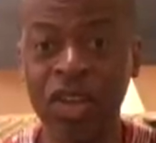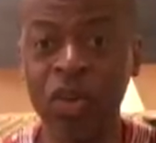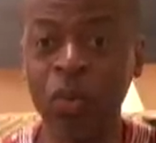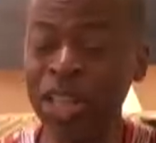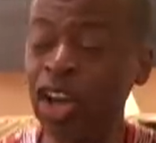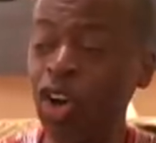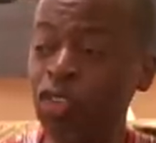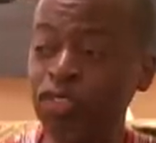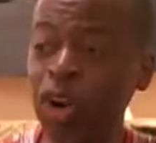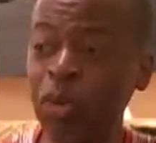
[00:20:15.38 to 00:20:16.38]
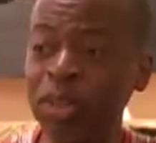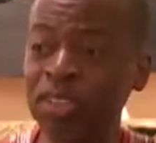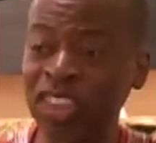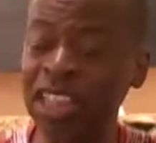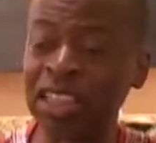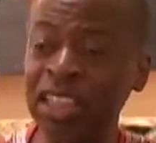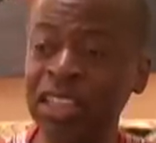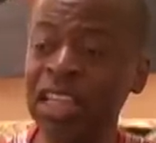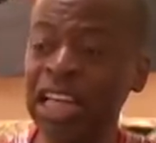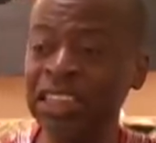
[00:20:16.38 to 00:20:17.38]
We go forward
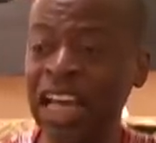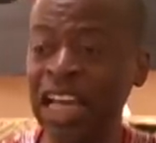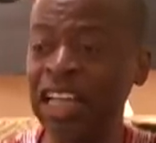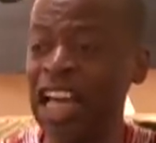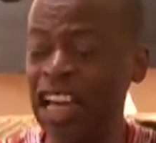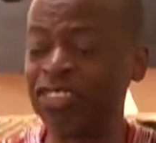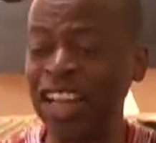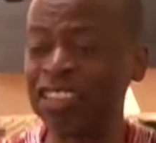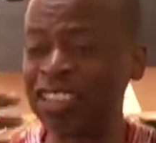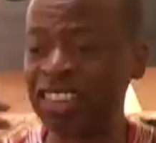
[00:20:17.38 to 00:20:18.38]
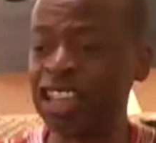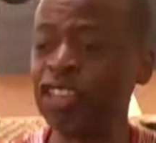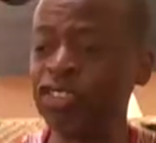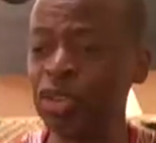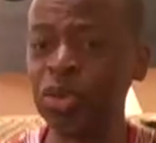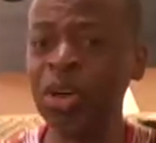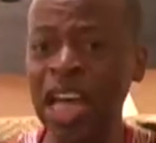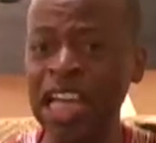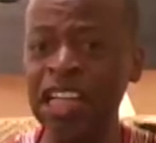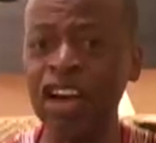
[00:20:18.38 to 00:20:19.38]
thinking that if I just give you
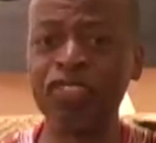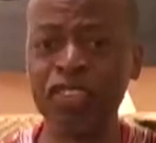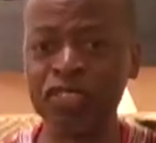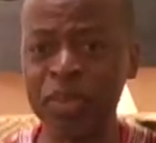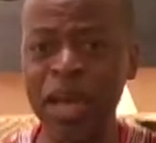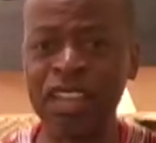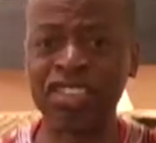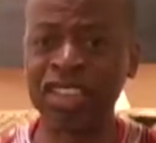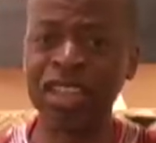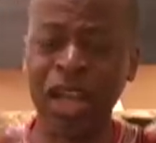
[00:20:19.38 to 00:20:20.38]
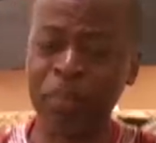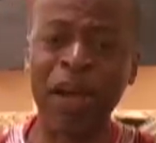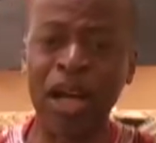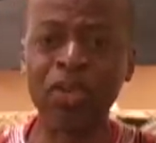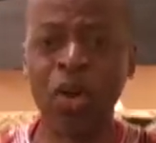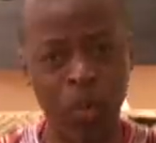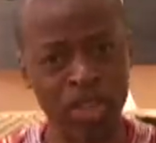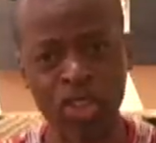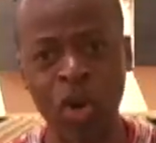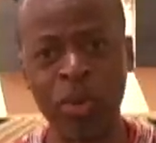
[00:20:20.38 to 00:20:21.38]
enough information about
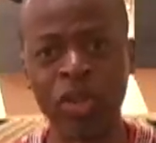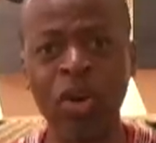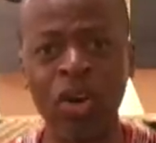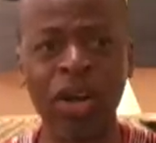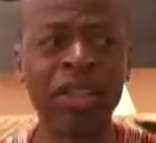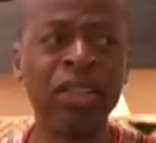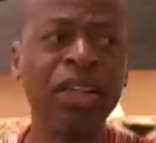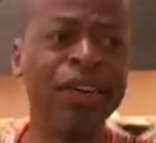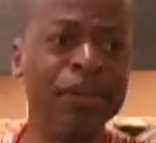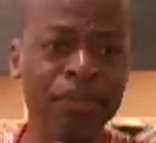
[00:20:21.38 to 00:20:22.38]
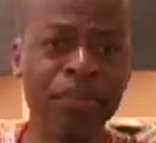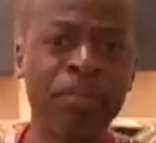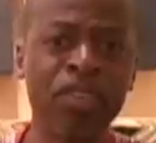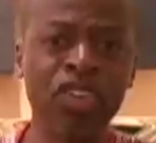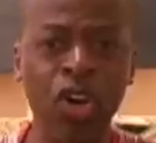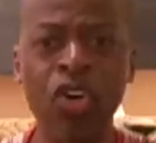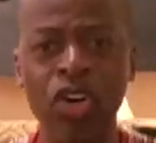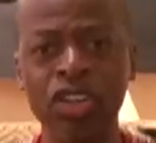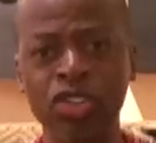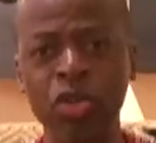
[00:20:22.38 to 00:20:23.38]
what's going on, you're
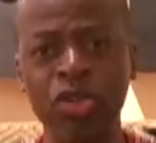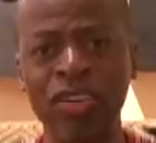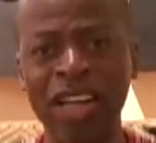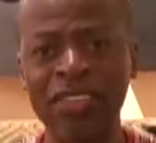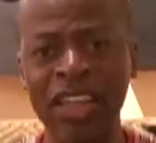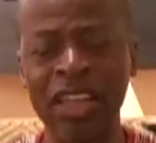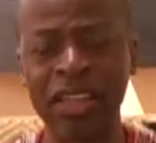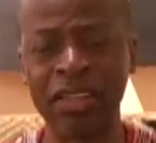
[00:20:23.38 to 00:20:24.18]
going to do the right thing.